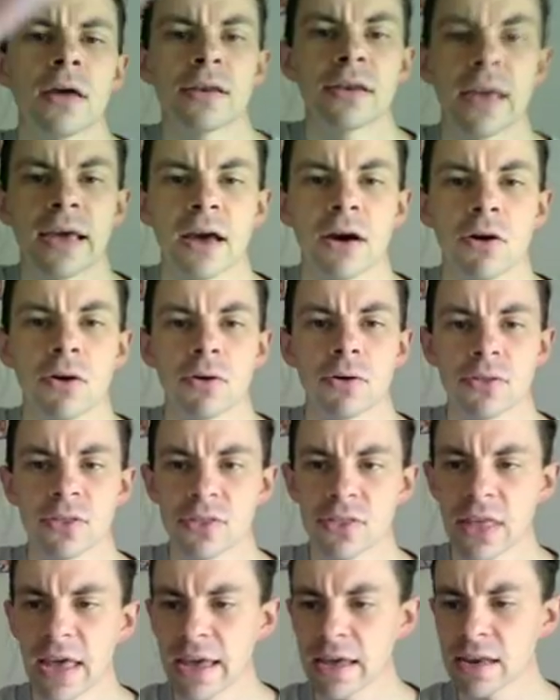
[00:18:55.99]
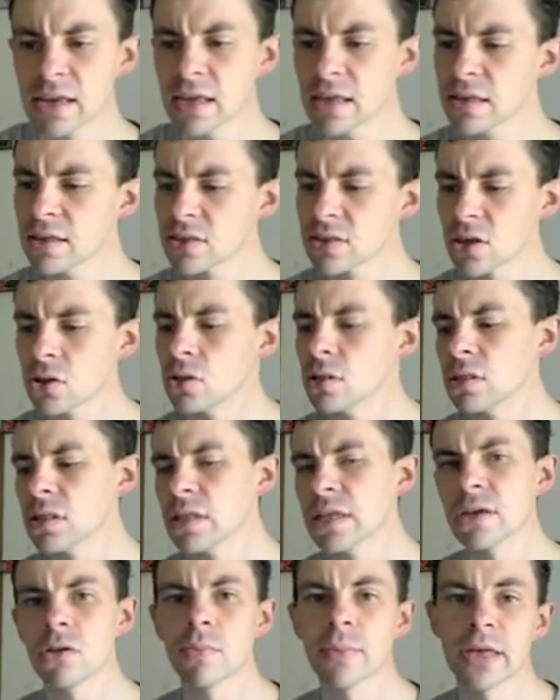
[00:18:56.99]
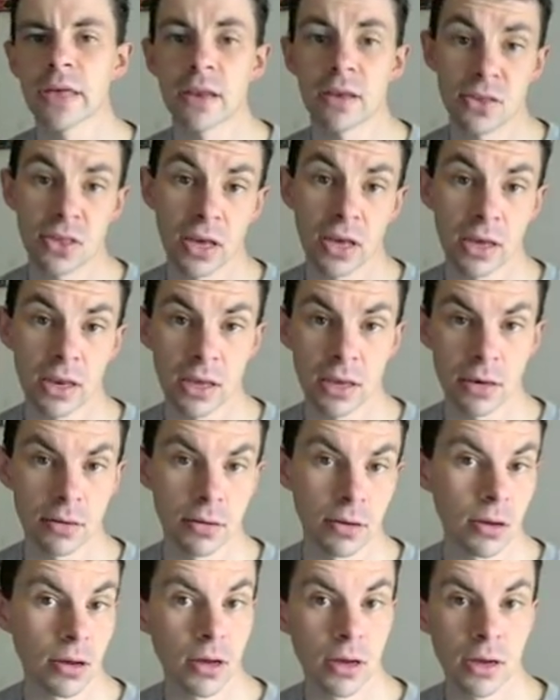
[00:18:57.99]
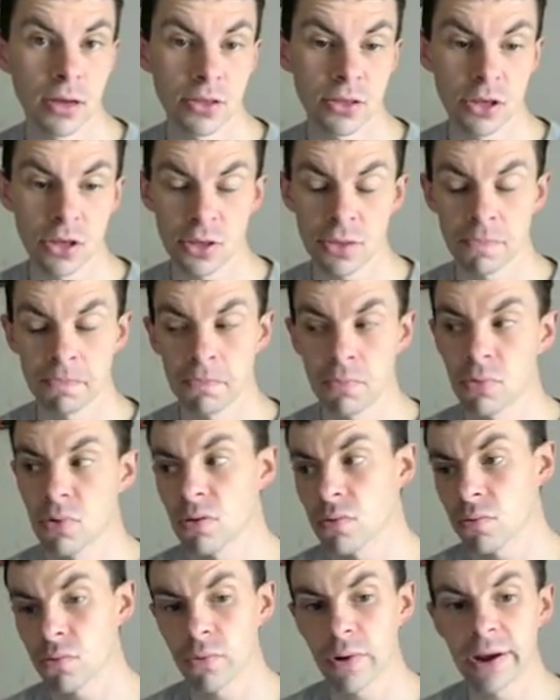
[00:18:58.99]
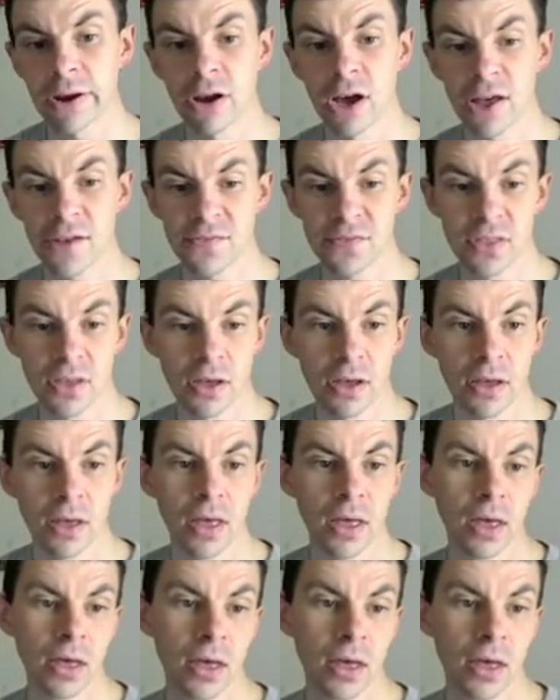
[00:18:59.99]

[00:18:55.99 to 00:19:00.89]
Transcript: Now, that is a little bit exciting, just right off the